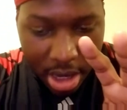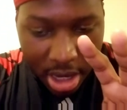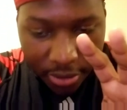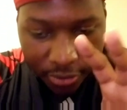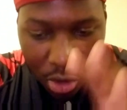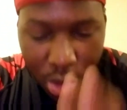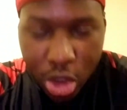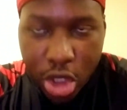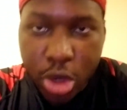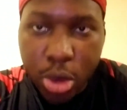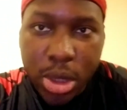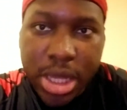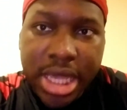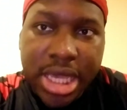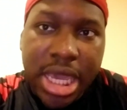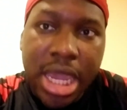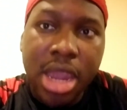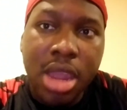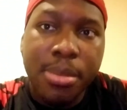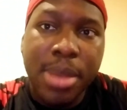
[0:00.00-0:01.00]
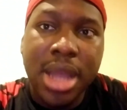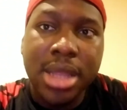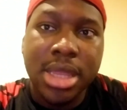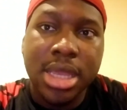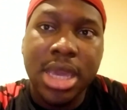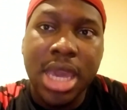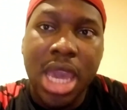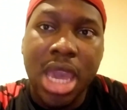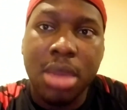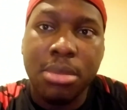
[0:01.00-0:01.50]
You truly care about the
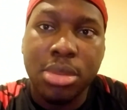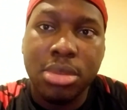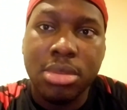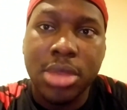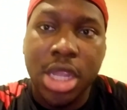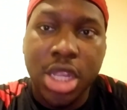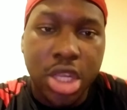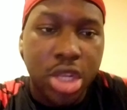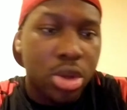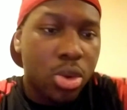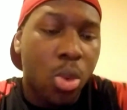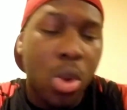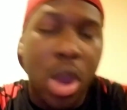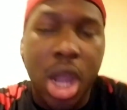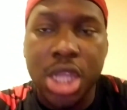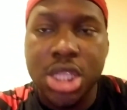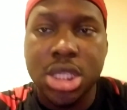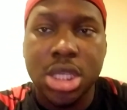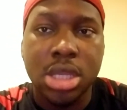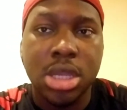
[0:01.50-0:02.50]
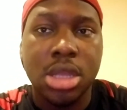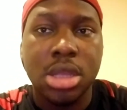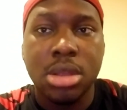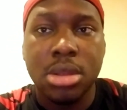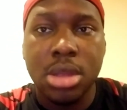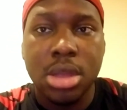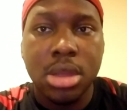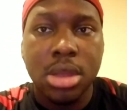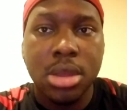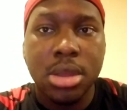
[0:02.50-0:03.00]
game that you're watching,
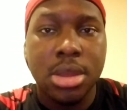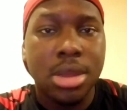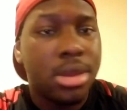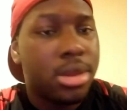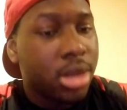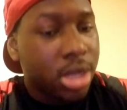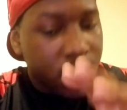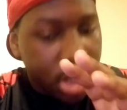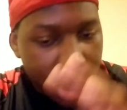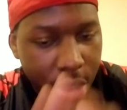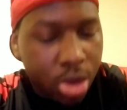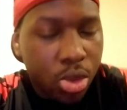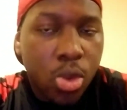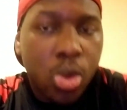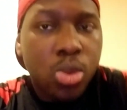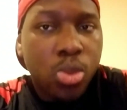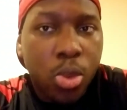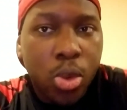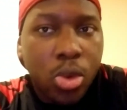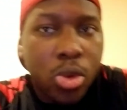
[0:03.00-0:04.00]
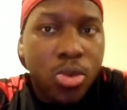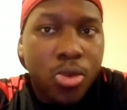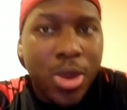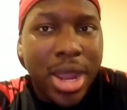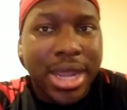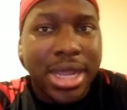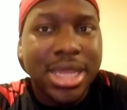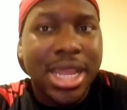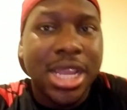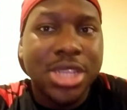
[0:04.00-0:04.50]
you will
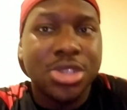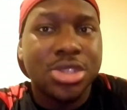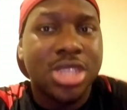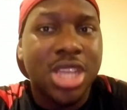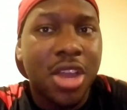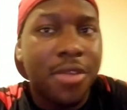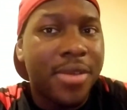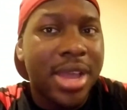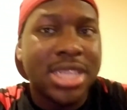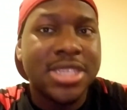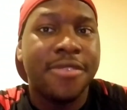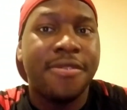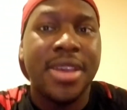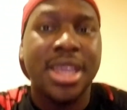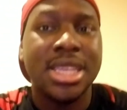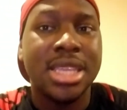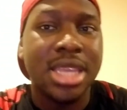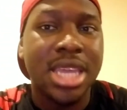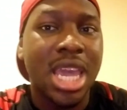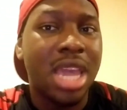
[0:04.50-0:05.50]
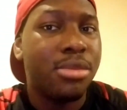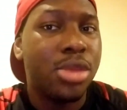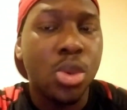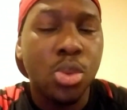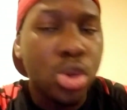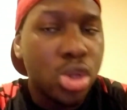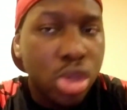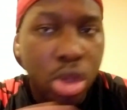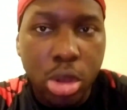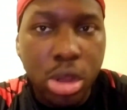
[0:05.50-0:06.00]
recognize yourself as a fan of the game. You
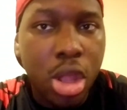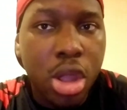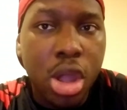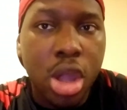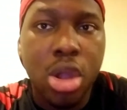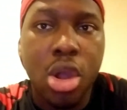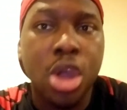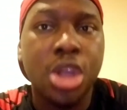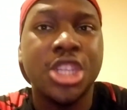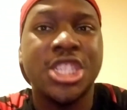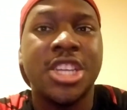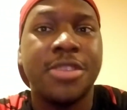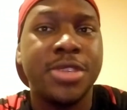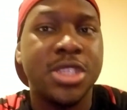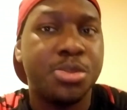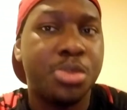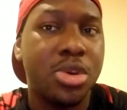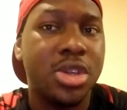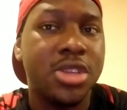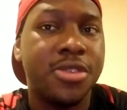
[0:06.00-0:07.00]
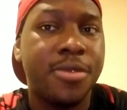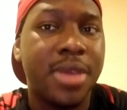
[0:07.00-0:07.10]
will no longer call yourself a sports